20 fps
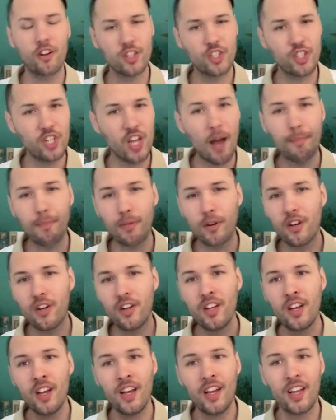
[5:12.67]
A
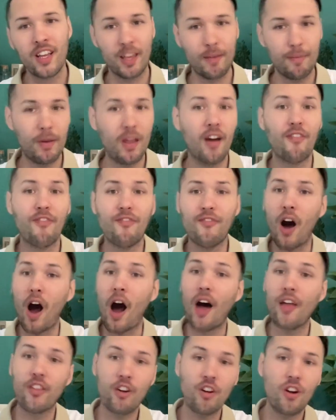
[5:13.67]
shepherd can be a
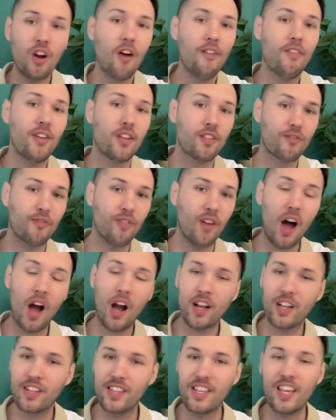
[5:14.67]
father of his
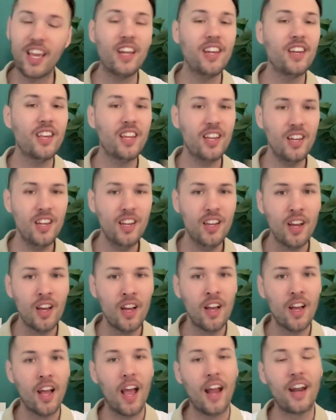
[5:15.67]
flock, tending
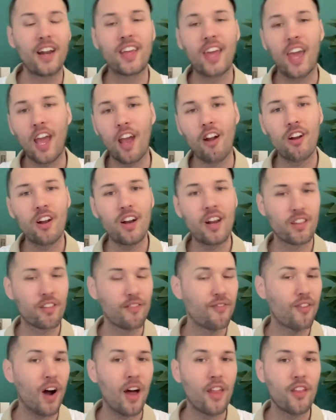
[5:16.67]
and caring as a
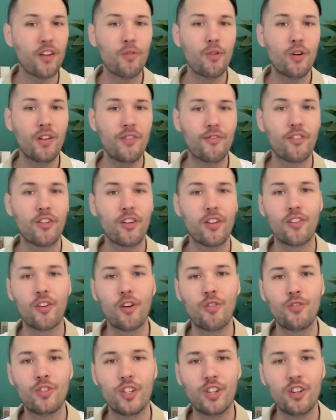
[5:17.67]
father would for his
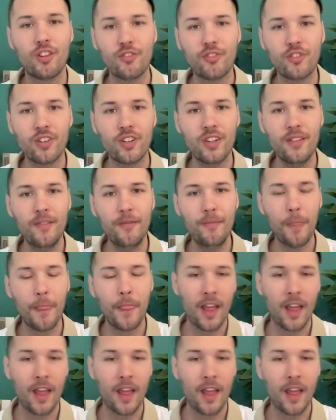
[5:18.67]
own children.